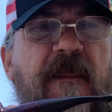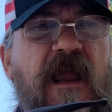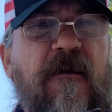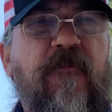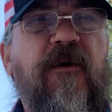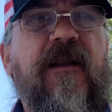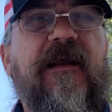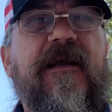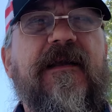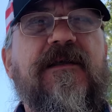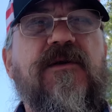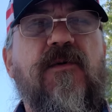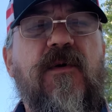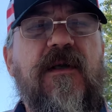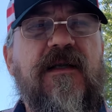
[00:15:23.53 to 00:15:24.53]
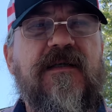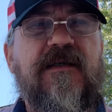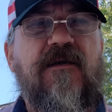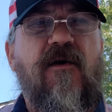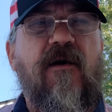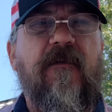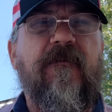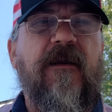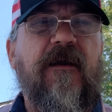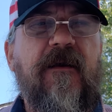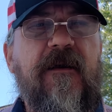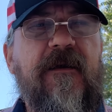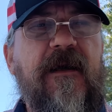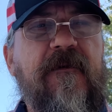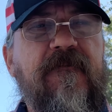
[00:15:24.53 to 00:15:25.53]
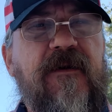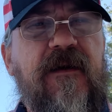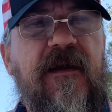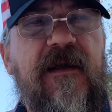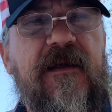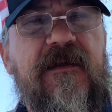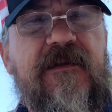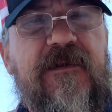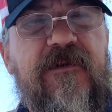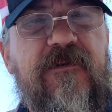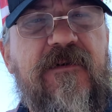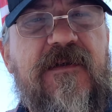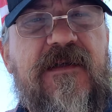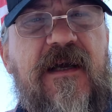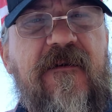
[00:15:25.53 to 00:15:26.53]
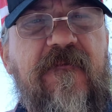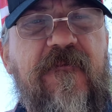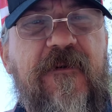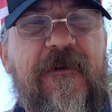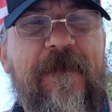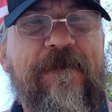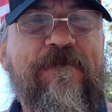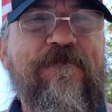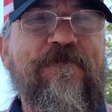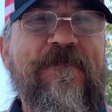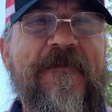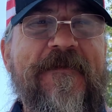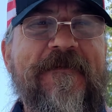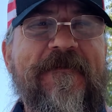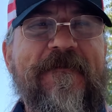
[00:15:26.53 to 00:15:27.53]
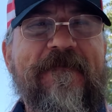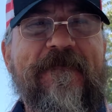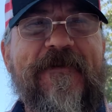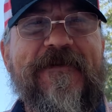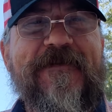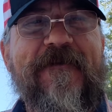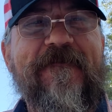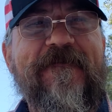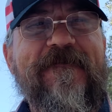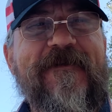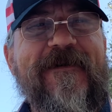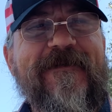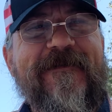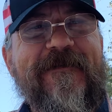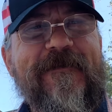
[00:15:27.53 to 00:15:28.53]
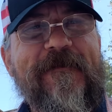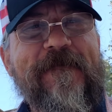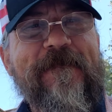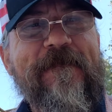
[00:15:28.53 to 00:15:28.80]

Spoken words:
I'm really enjoying this dark plug. I'm gonna get to savoring it. Peace out from Texas.